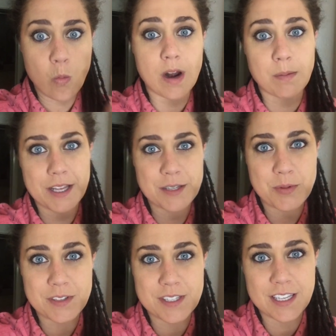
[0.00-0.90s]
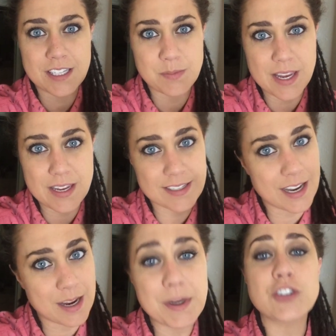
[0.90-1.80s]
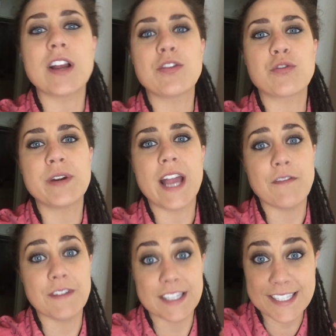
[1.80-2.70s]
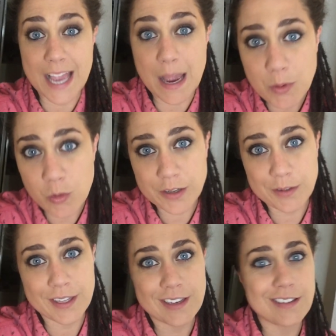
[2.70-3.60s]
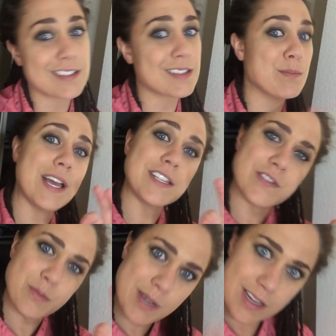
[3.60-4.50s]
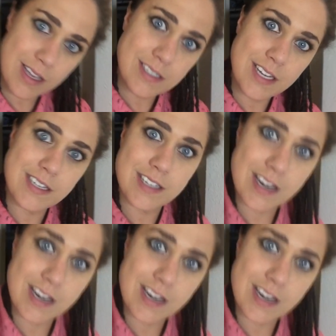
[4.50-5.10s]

What up, les bros and les bays? I'm gonna try on 3 outfits. Snap the one you think looks the best for my hot date